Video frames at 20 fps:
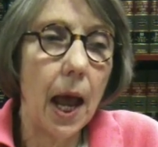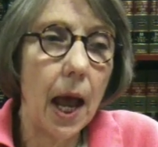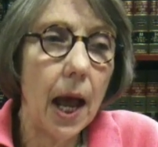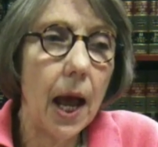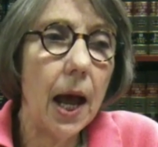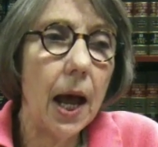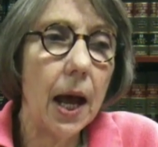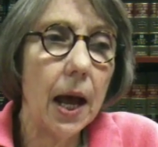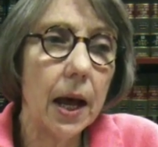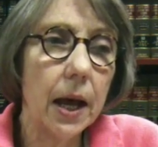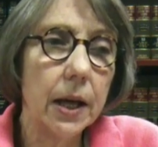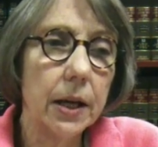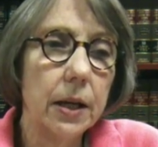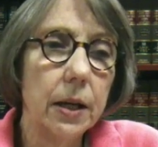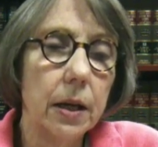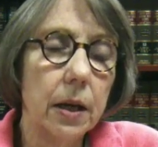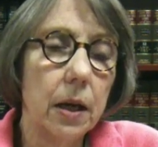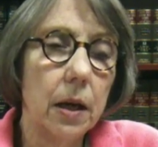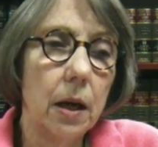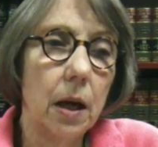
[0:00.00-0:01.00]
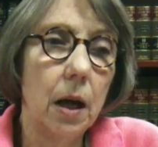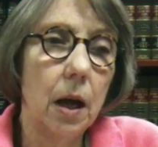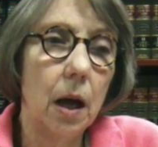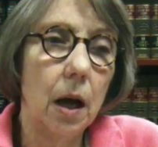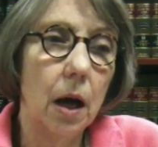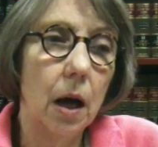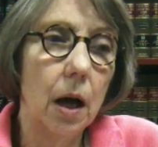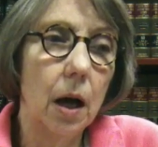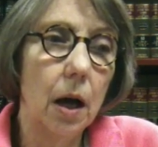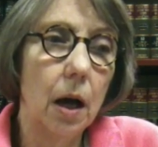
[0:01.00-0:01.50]
had
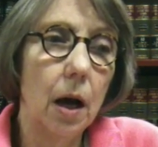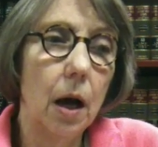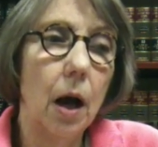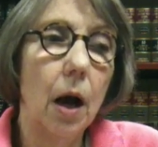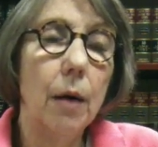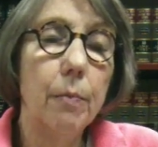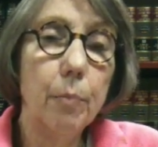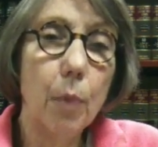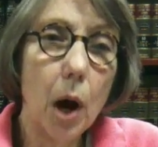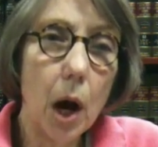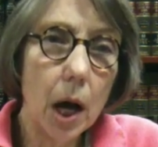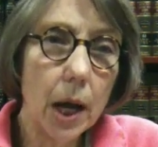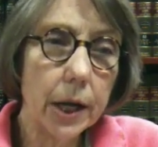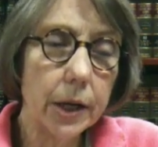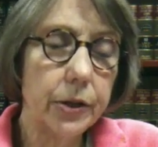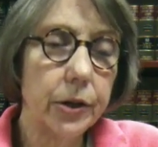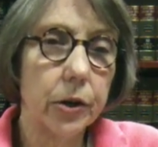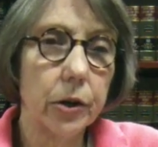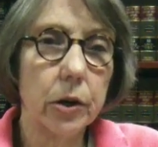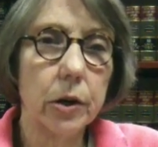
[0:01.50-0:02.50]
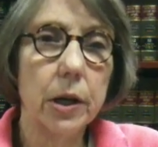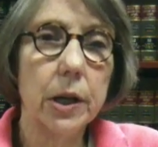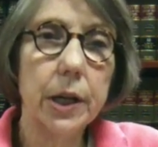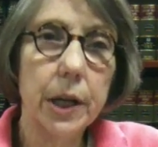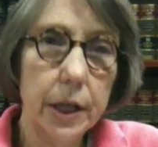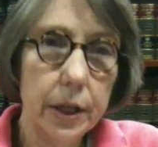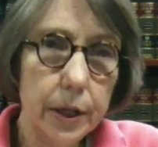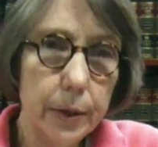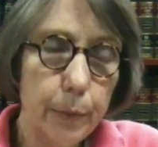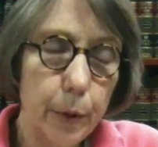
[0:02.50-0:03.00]
a monitor,
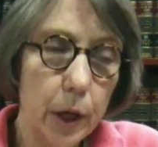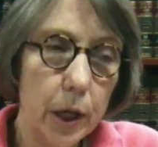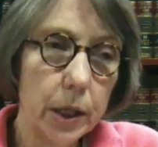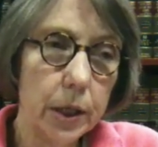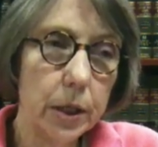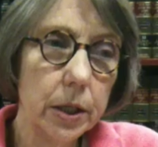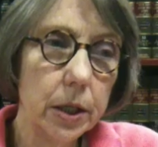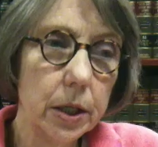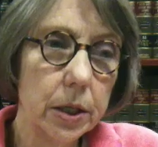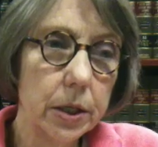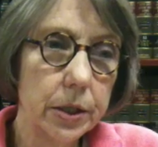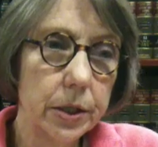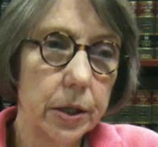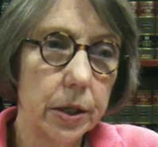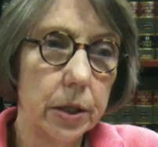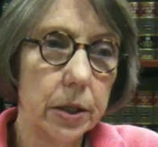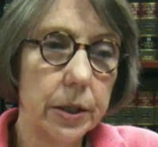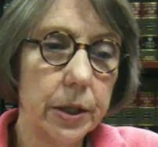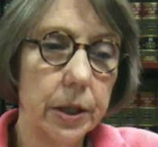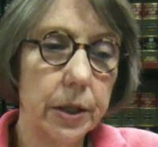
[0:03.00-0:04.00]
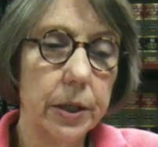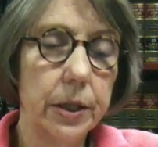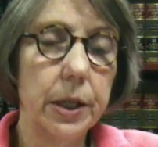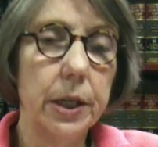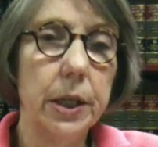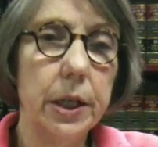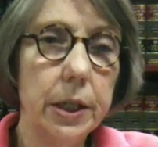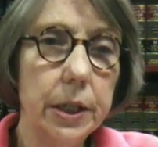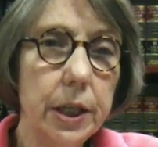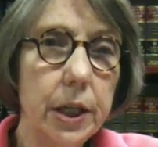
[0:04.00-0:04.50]
an independent consultant
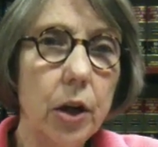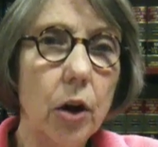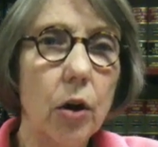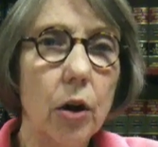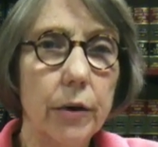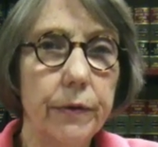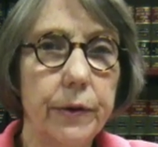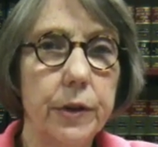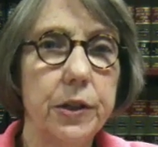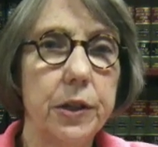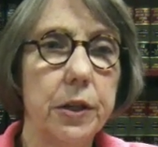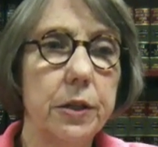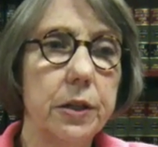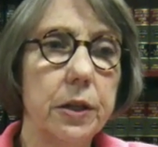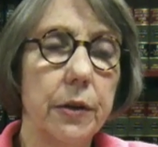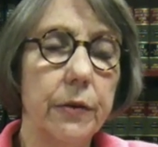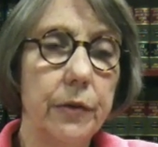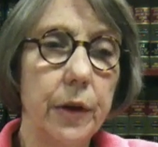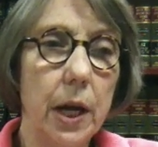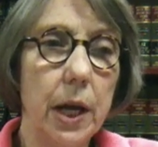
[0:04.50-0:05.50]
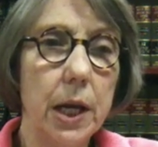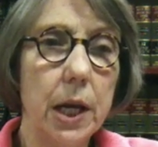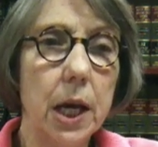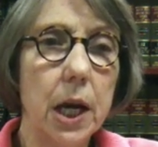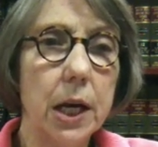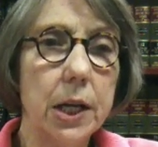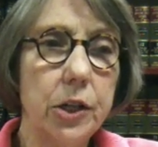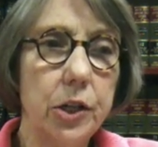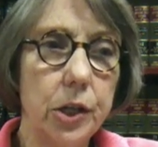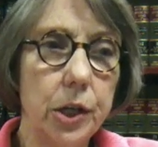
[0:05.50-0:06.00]
in the offices of
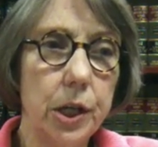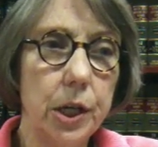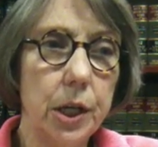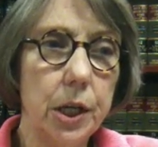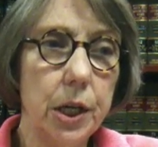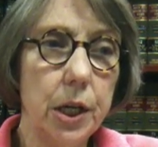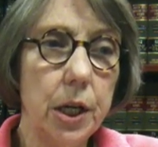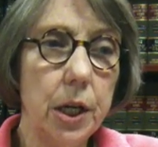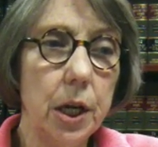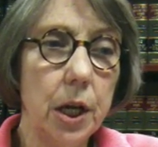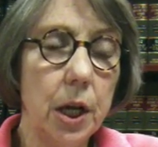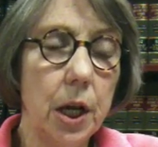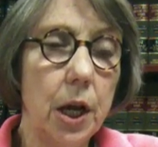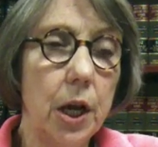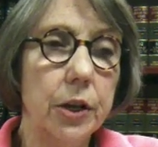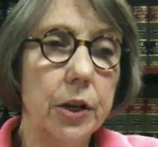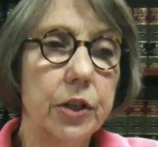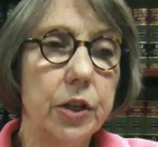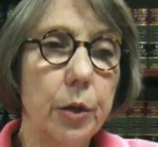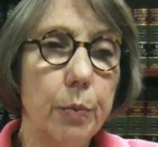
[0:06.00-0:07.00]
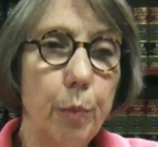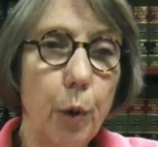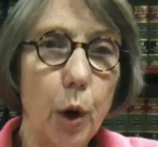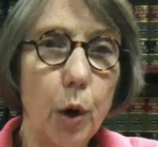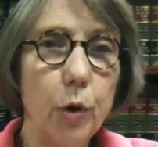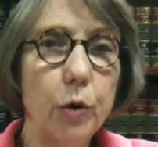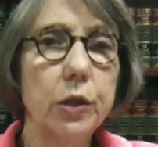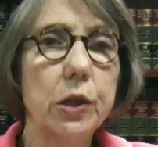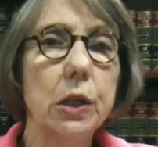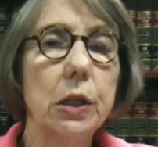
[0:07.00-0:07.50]
AIG,
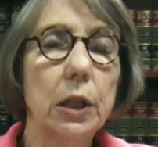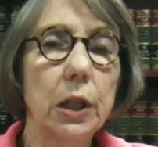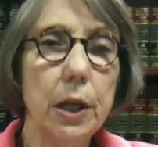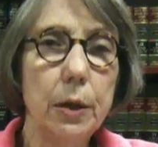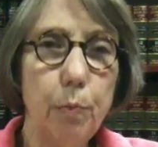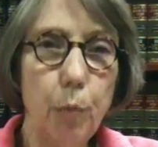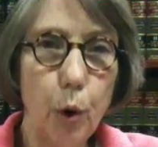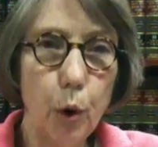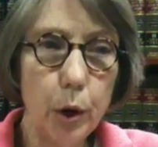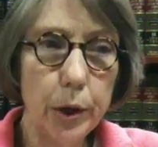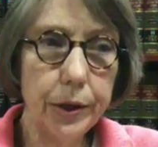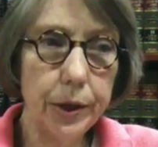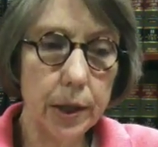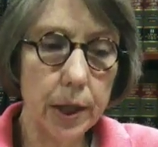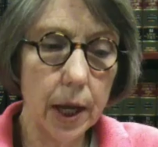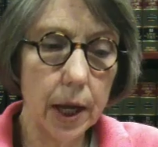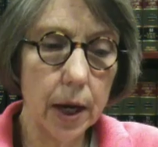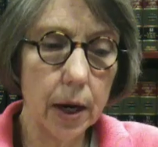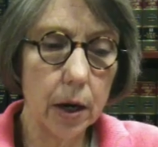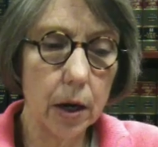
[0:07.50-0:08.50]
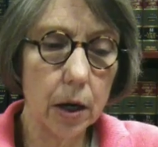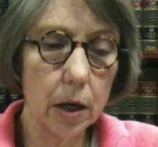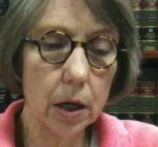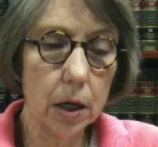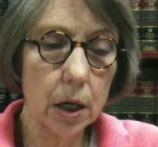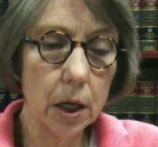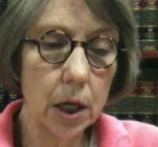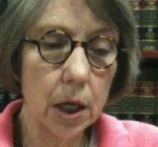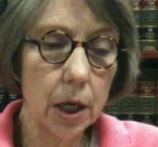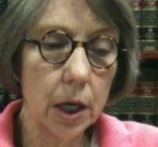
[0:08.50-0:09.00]
supposedly put
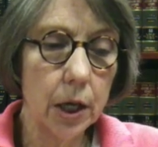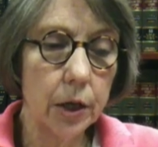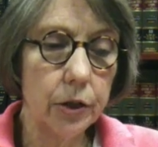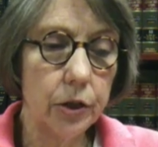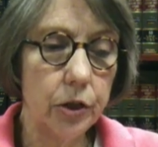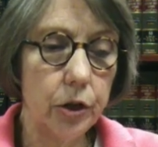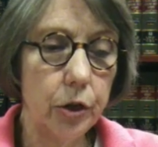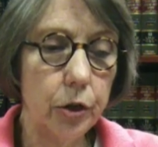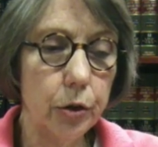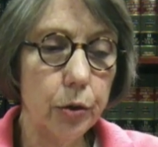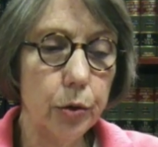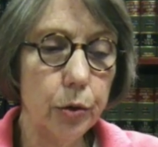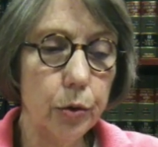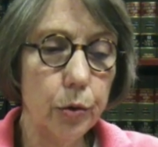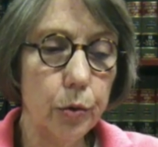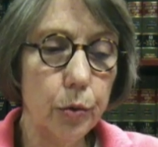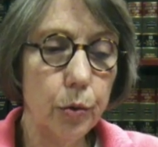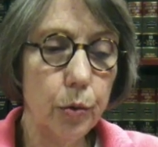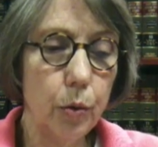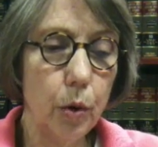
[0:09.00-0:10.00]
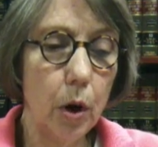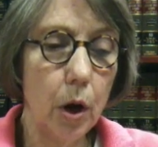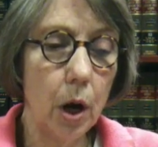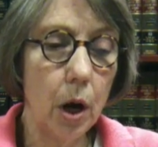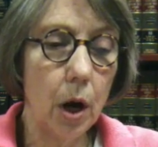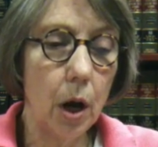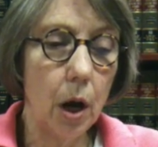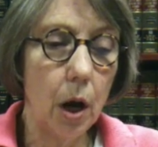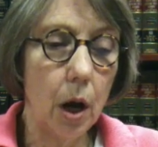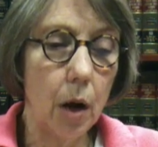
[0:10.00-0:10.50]
there to
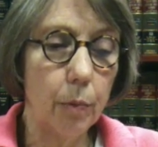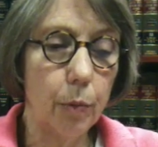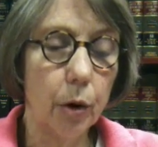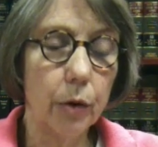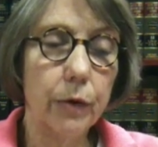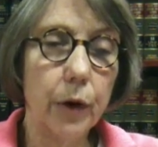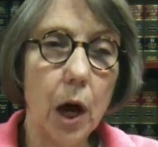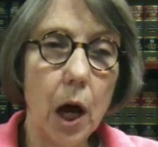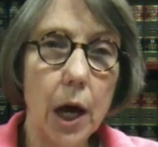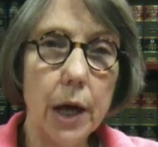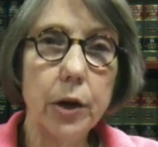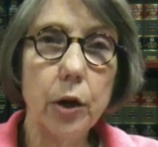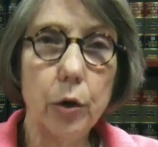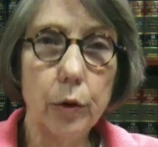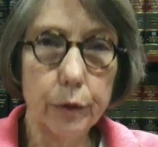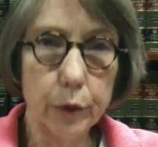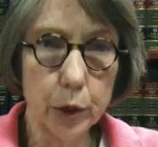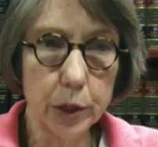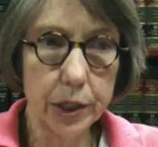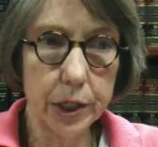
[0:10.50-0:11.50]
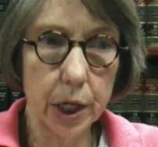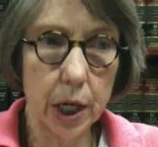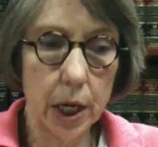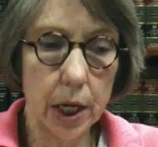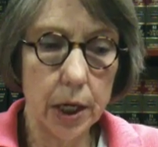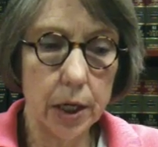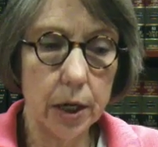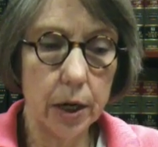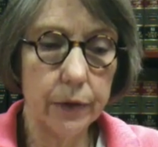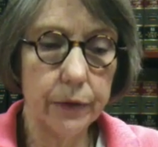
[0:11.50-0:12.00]
provide
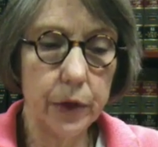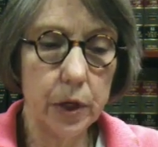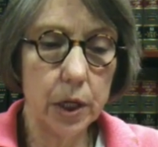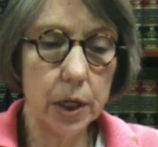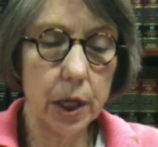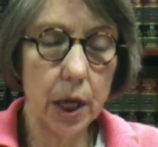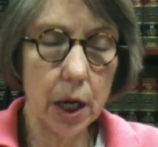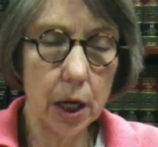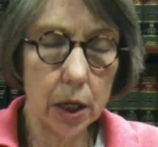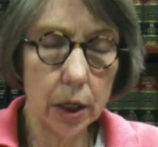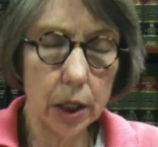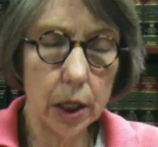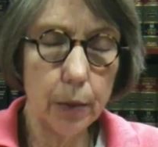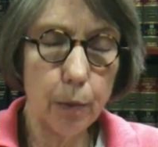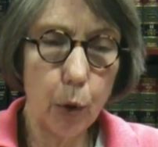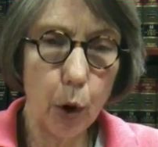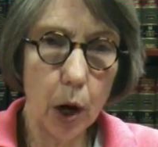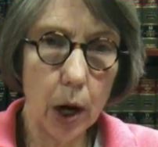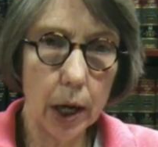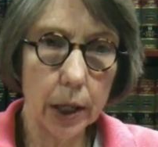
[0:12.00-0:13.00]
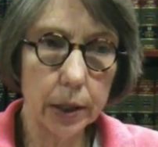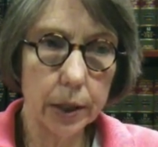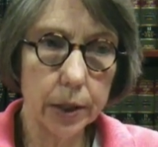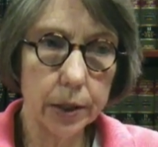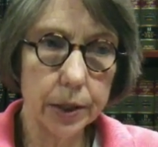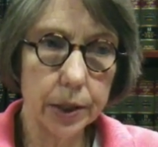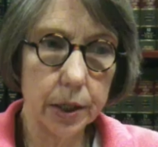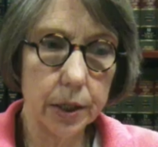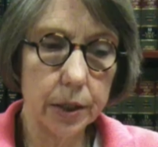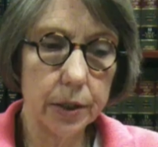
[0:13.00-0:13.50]
oversight of the accounting
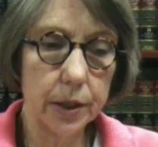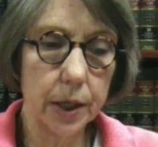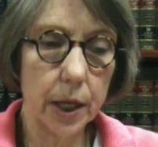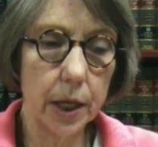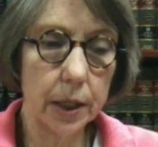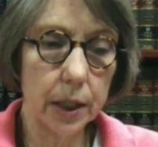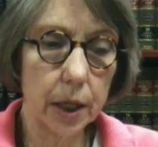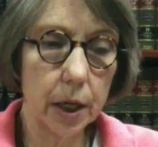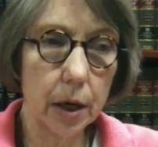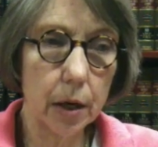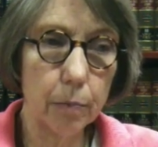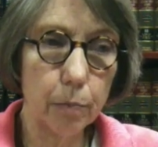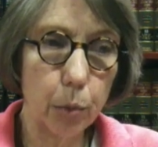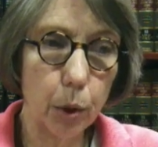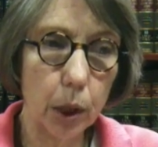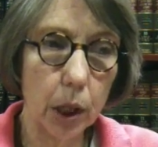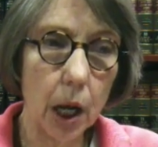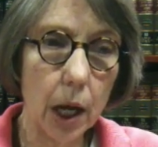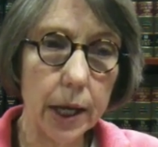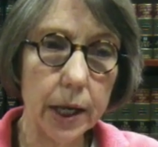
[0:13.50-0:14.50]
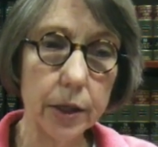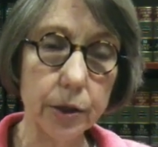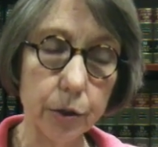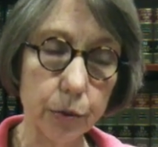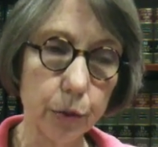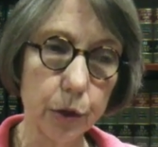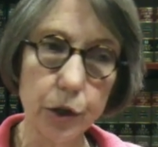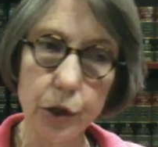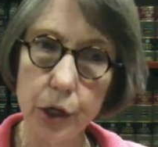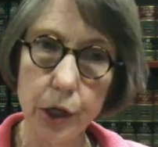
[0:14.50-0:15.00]
practices and the
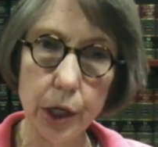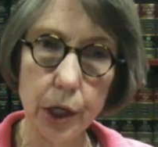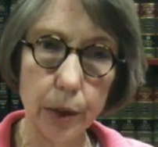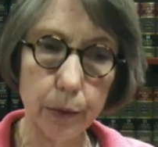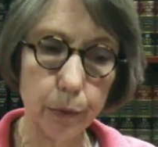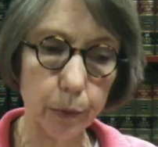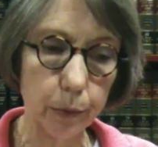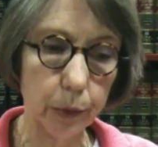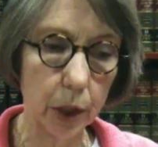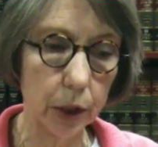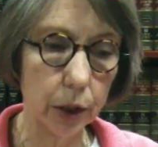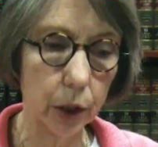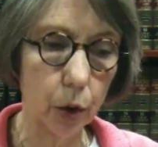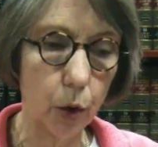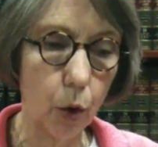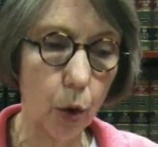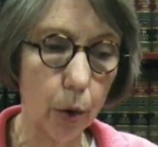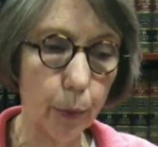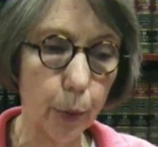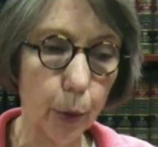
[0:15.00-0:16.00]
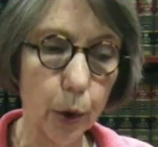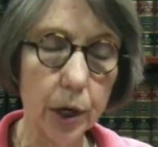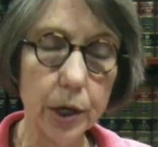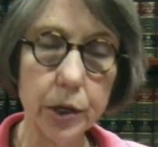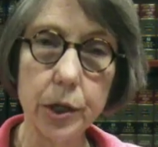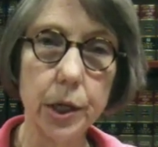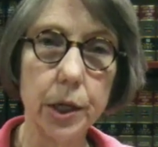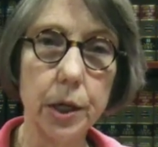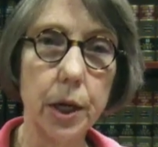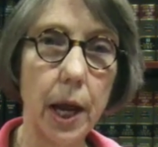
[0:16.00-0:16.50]
compliance regime that the
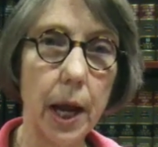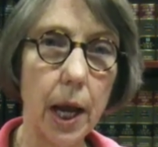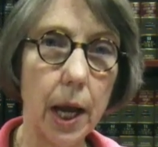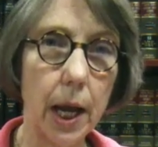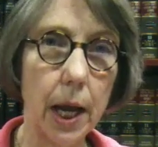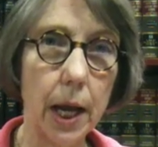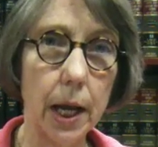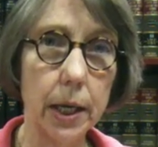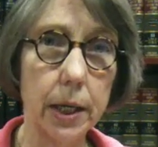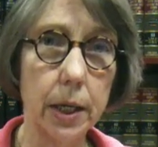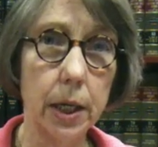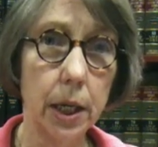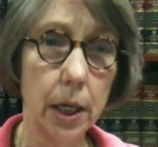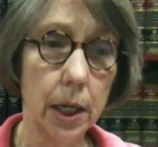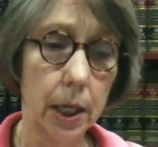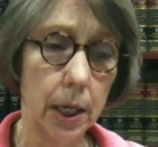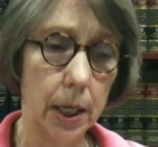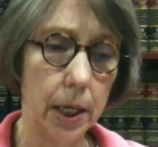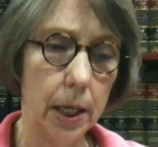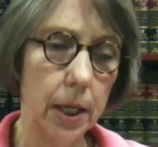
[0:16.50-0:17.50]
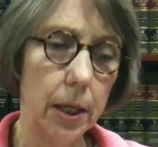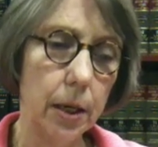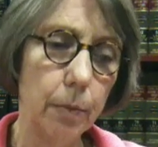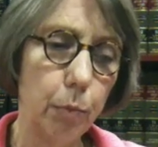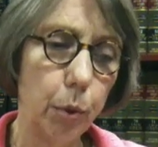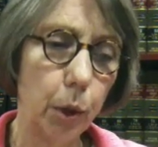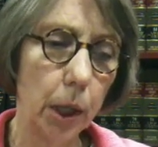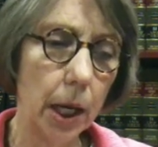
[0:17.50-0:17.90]
corporation had in